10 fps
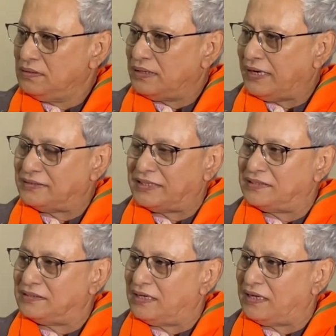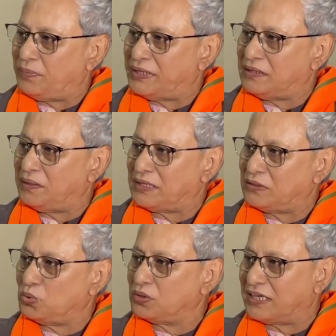And then when they
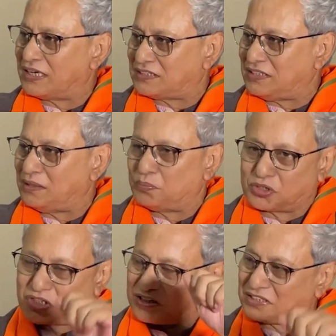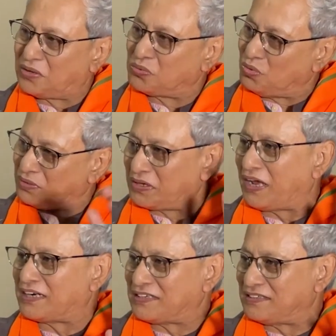don't get a seat, they put the shutter down, go over to
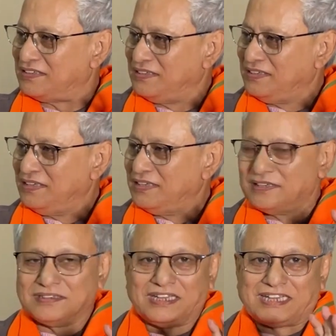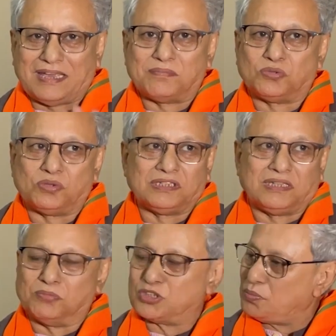Calcutta. They came during the
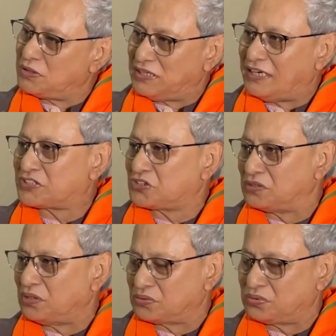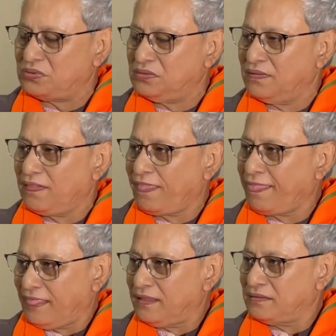municipality election also,
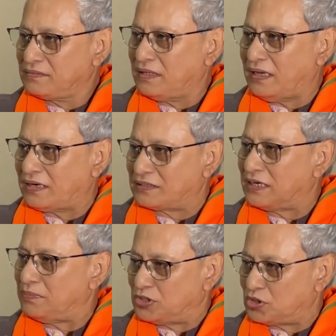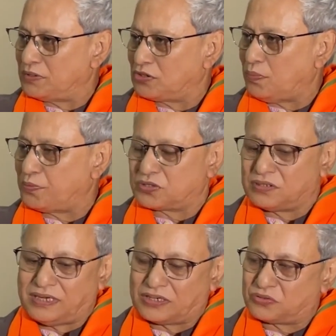Agartala Municipal Corporation
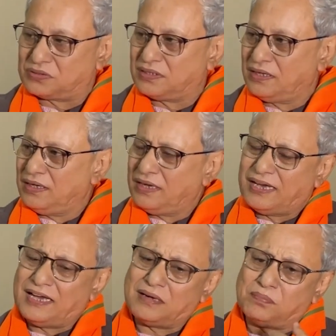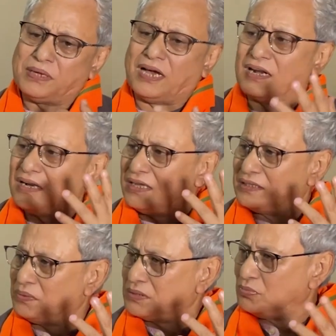elections, and big halla
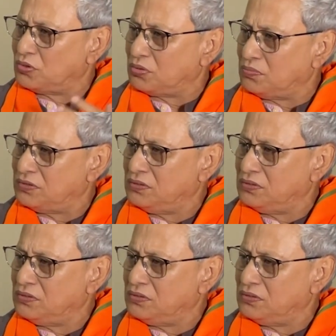there was more. No?